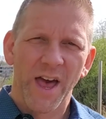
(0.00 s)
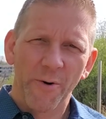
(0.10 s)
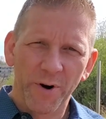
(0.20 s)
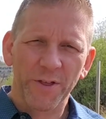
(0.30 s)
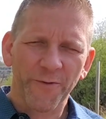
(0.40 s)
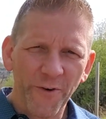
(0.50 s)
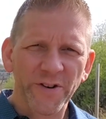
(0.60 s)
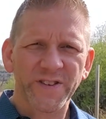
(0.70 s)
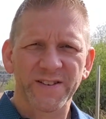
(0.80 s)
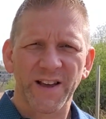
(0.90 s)
And one of the
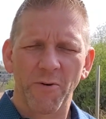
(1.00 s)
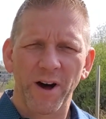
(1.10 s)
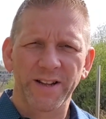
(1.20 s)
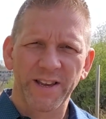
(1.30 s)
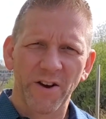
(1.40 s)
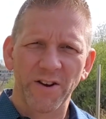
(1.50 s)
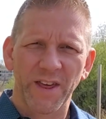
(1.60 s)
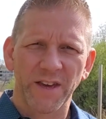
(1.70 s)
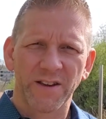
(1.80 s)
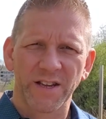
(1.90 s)
first things I want to tell you
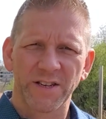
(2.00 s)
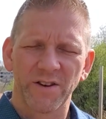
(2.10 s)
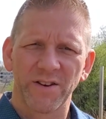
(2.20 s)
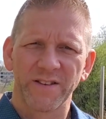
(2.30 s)
that you can do